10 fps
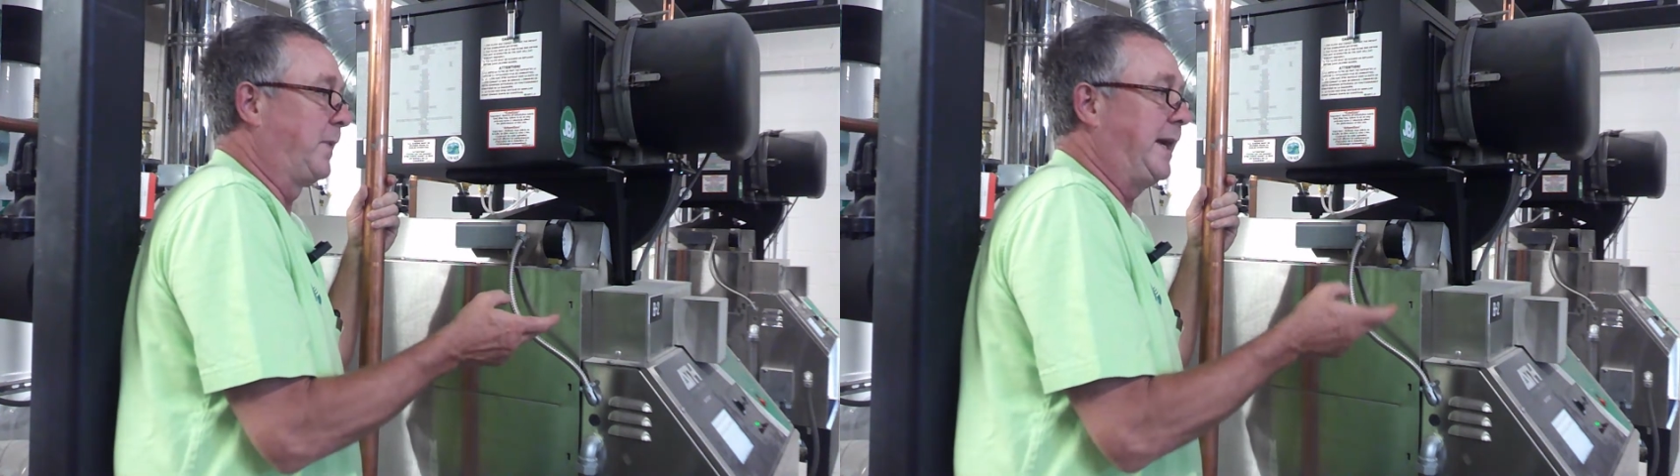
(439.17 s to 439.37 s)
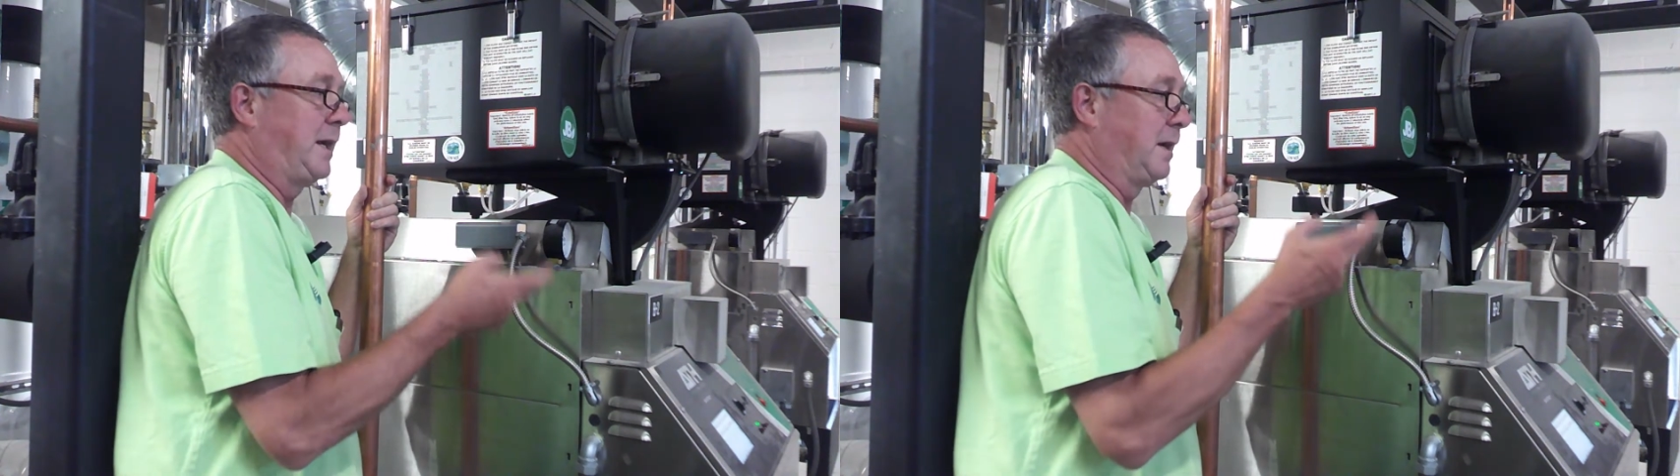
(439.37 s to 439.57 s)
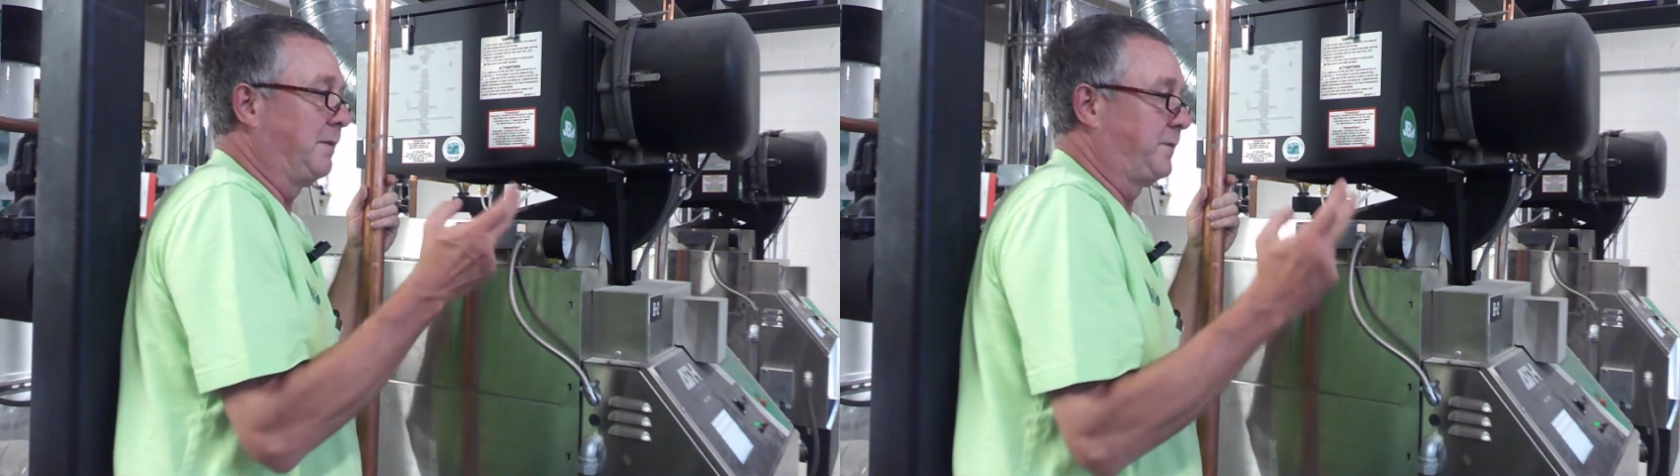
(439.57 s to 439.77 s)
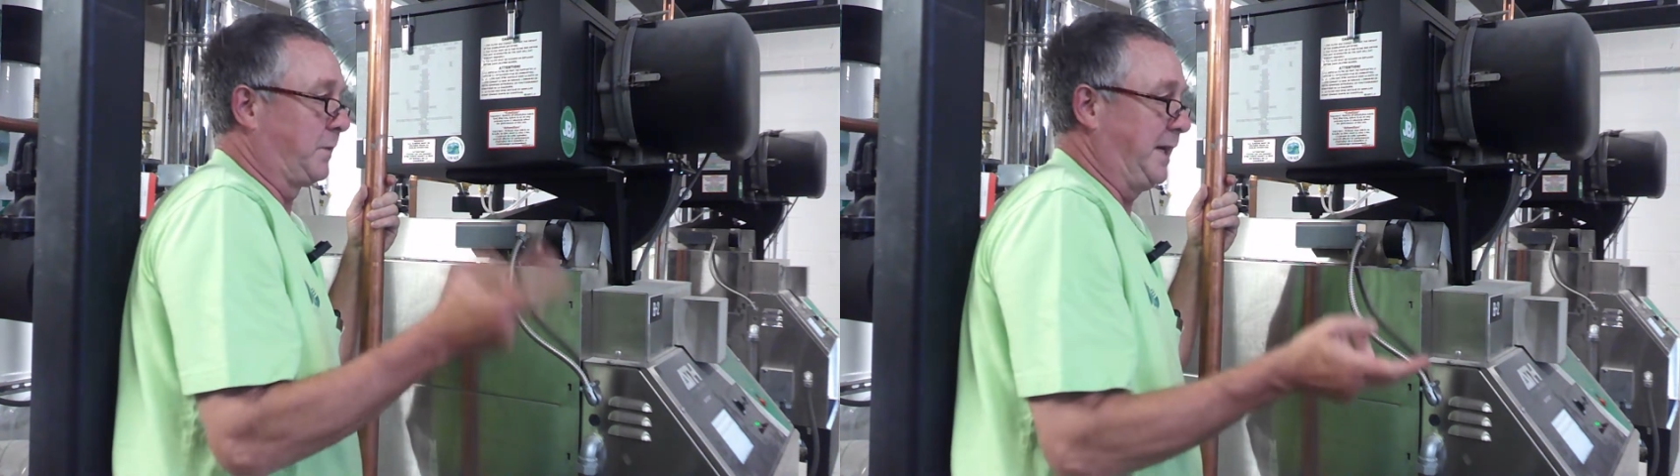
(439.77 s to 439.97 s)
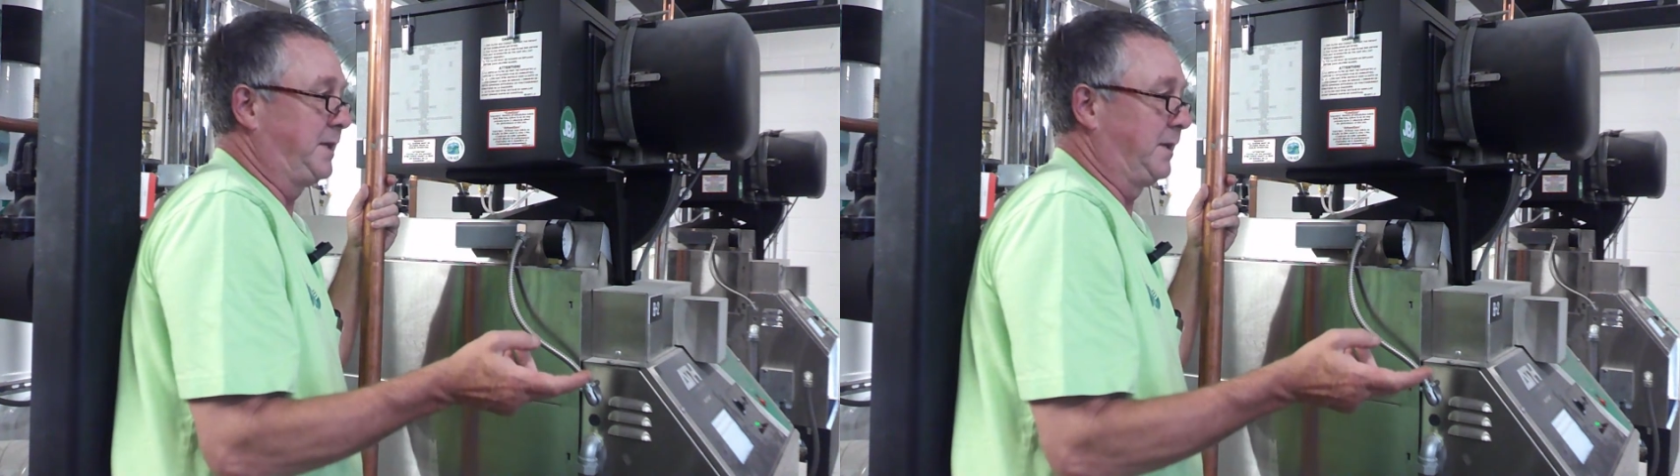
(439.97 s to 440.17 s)
week of
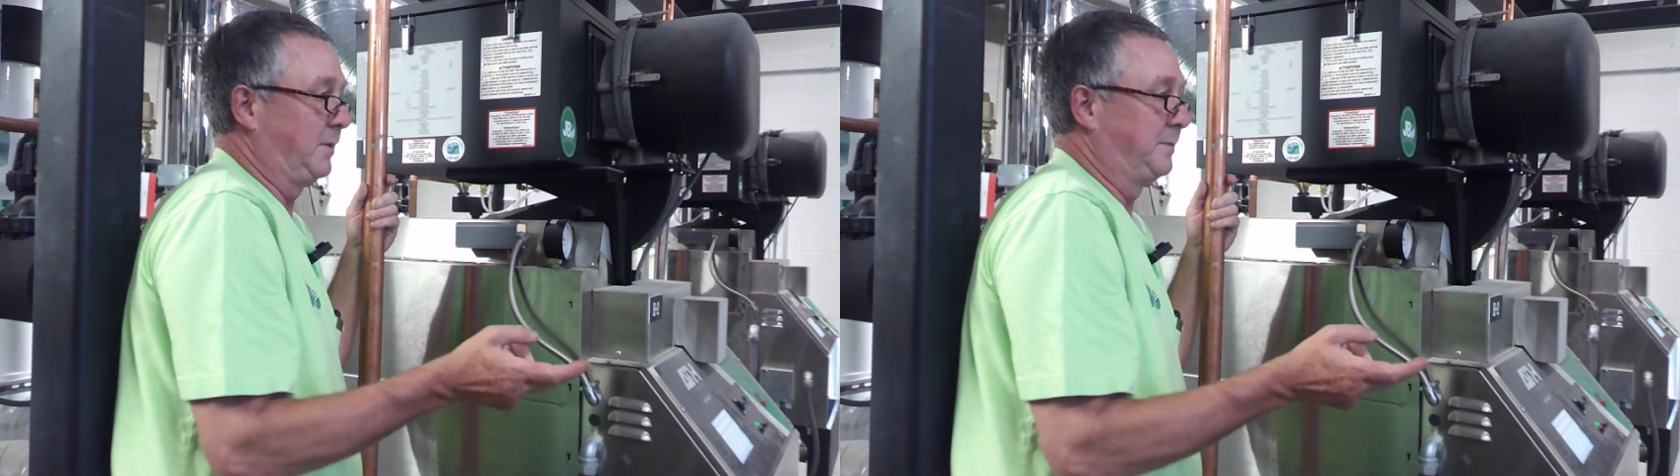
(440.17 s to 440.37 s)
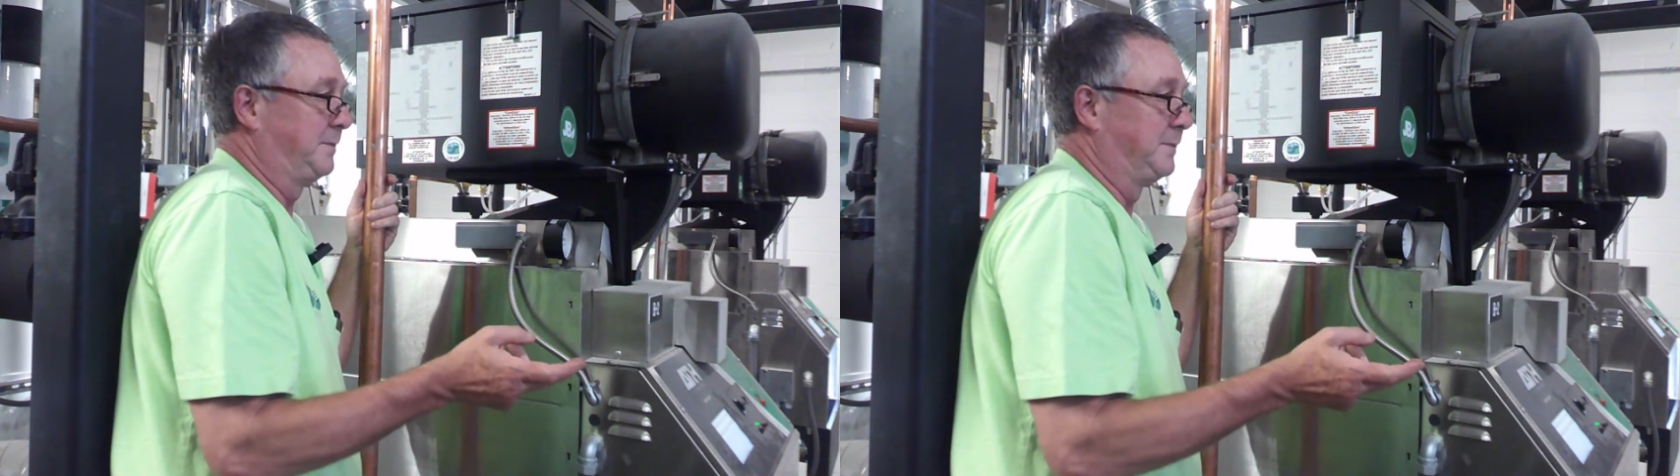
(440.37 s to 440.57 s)
22.